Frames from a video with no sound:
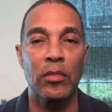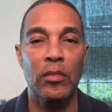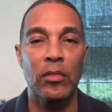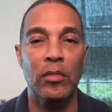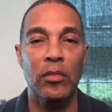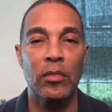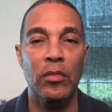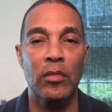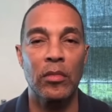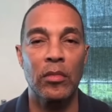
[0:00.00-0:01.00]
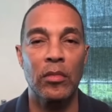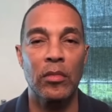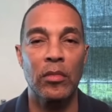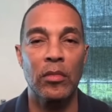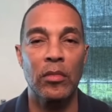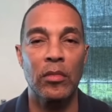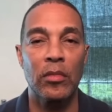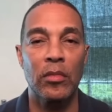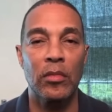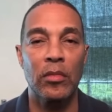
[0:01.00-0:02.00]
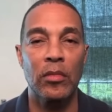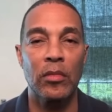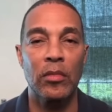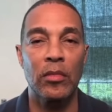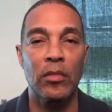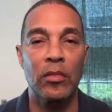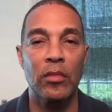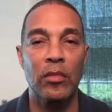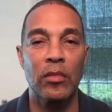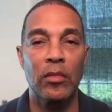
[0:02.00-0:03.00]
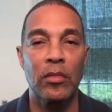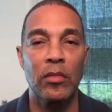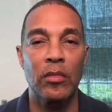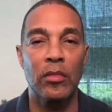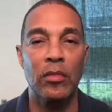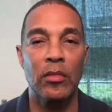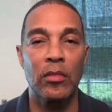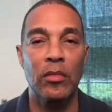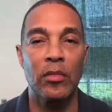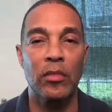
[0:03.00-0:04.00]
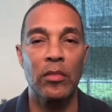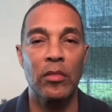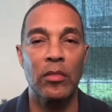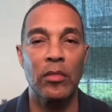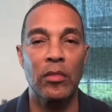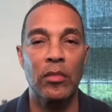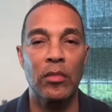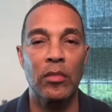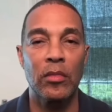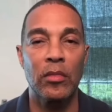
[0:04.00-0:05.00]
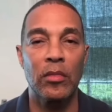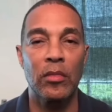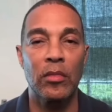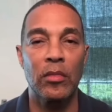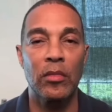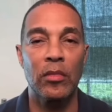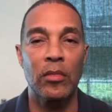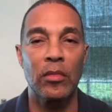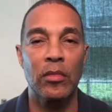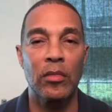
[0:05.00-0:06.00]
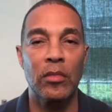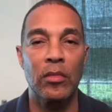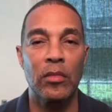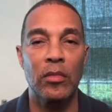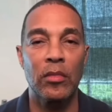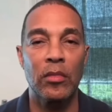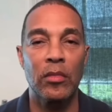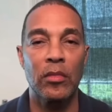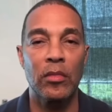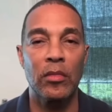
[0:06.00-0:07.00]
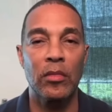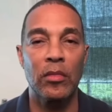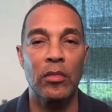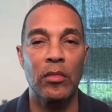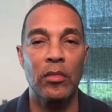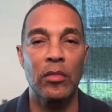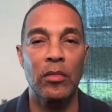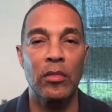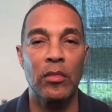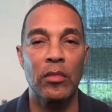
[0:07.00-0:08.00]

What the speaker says: (not speaking)